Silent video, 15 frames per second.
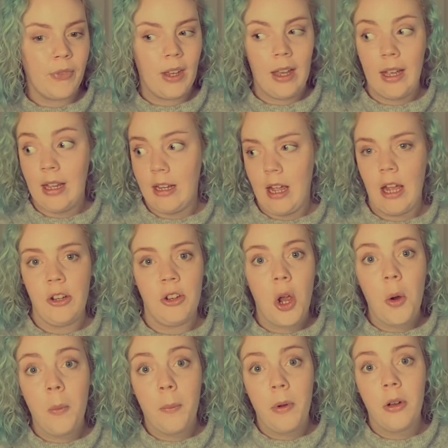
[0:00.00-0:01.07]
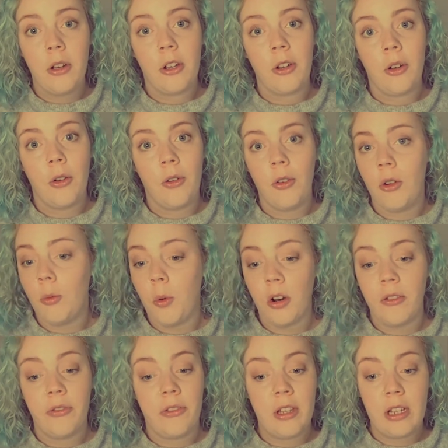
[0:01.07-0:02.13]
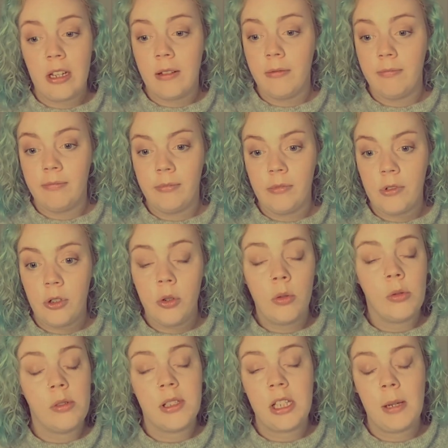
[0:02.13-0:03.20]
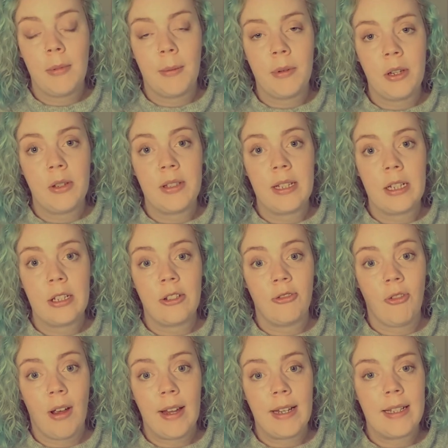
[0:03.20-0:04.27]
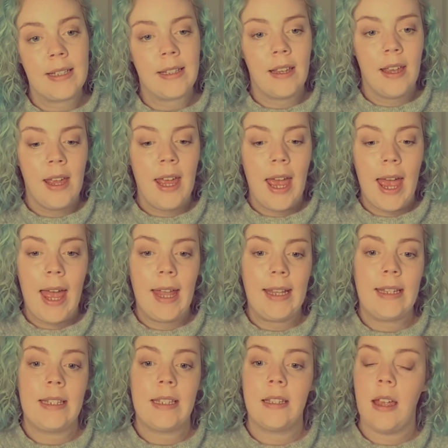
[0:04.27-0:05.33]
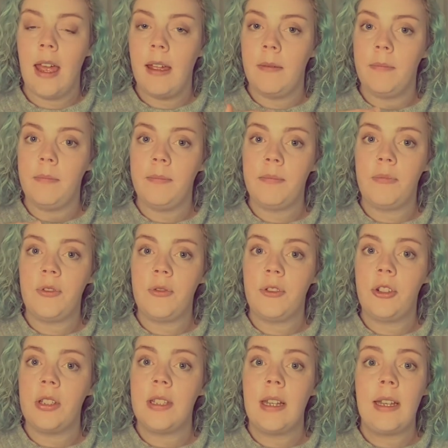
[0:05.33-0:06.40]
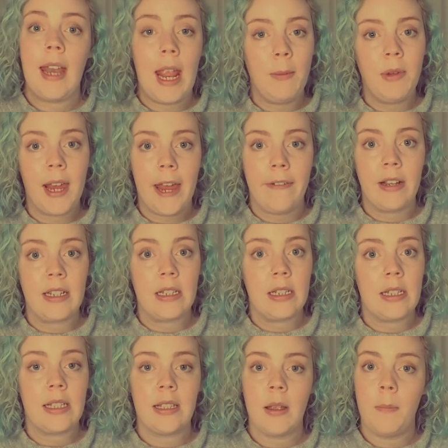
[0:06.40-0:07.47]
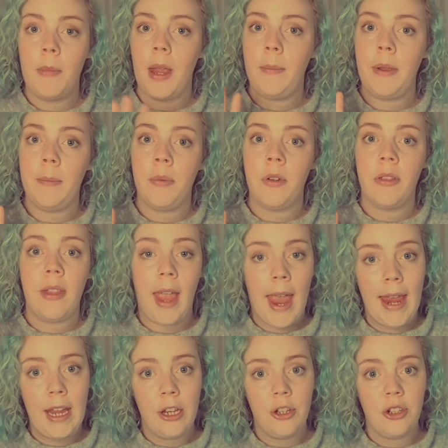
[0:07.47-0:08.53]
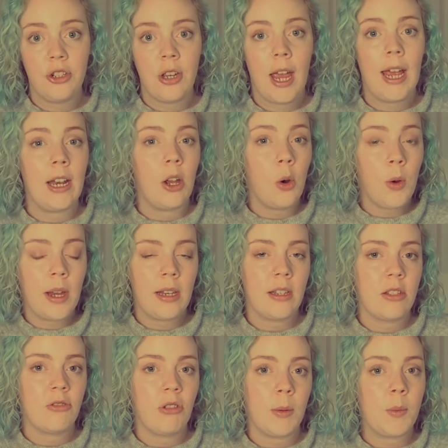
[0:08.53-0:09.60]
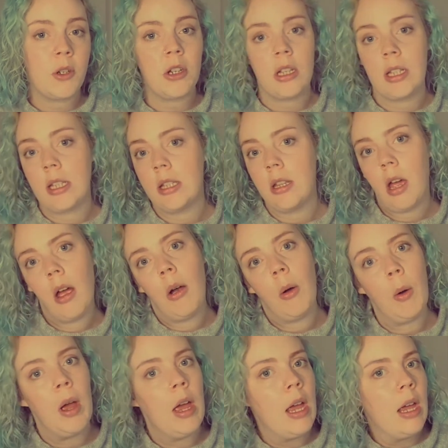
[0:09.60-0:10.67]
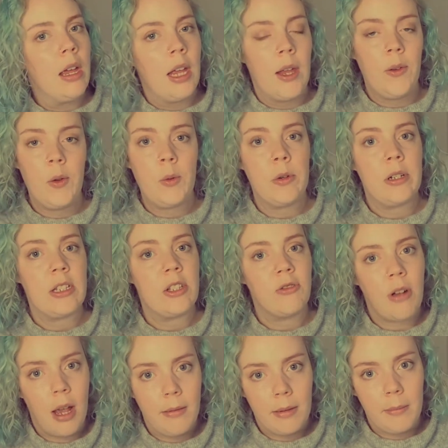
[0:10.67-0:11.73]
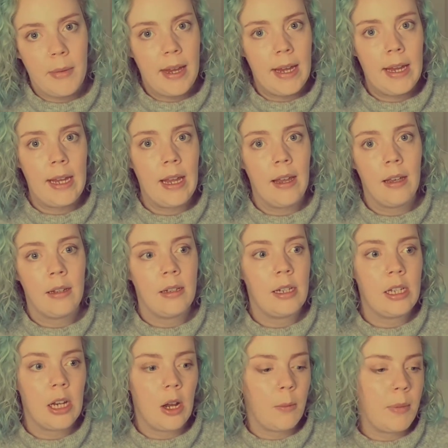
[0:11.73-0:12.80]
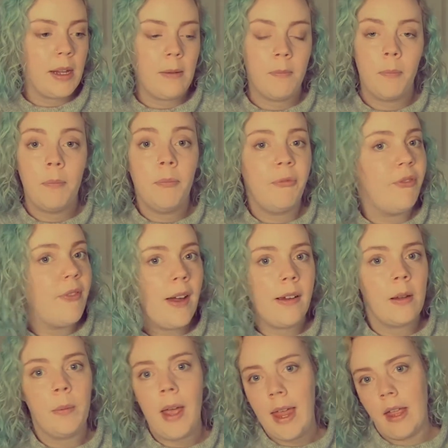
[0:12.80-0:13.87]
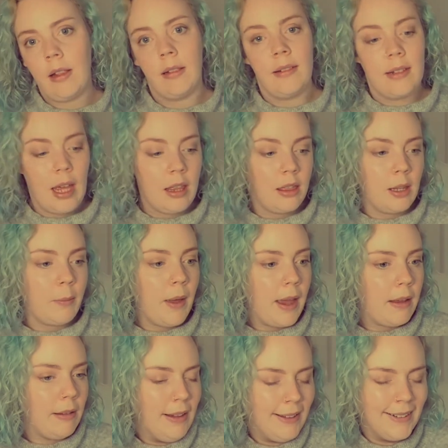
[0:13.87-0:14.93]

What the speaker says: a notebook or one of the tools that you might be using to write, and just name your characters, maybe put the age and a quick description. So if you were describing me, you know, I'd be very pale, deathly pale,